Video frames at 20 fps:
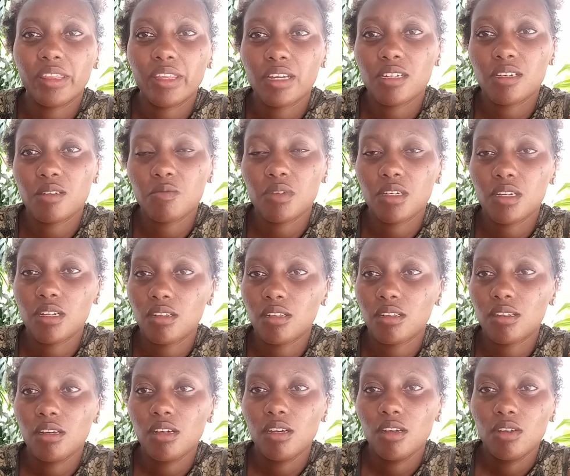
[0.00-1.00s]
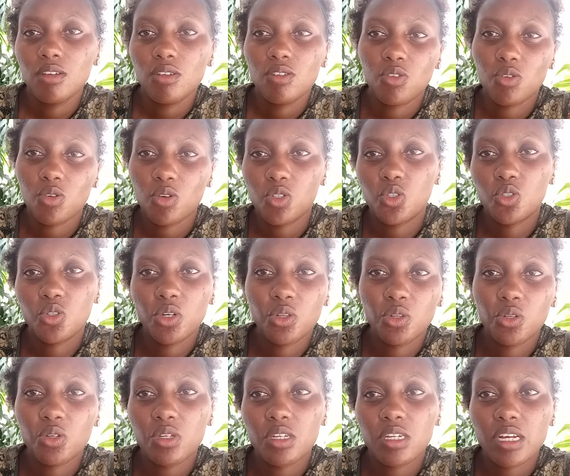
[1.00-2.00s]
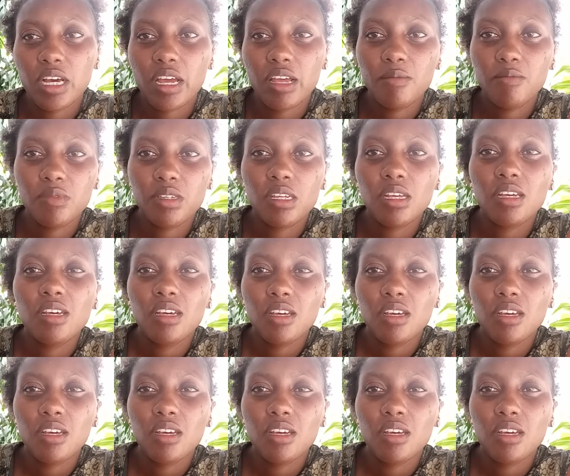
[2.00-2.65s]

30 minutes so during those times